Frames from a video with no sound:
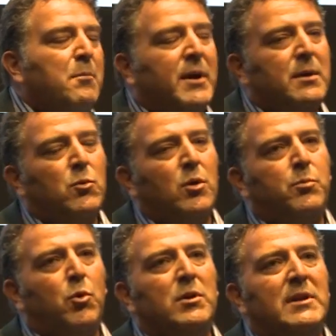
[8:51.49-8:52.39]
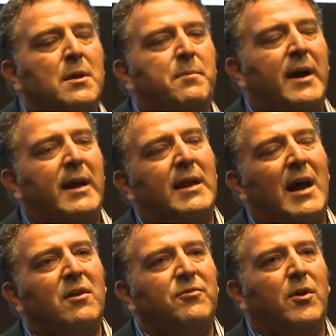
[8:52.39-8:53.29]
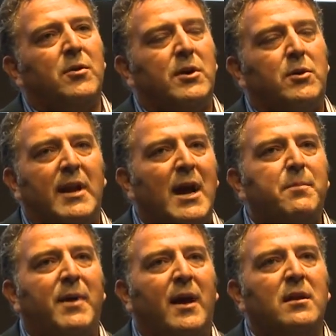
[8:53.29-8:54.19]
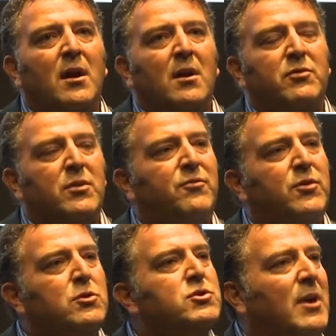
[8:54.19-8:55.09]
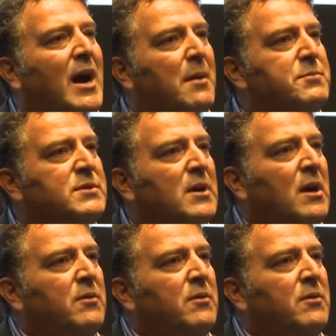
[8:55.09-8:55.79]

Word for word: But more importantly, they buy an iPhone or an iPad for the future apps,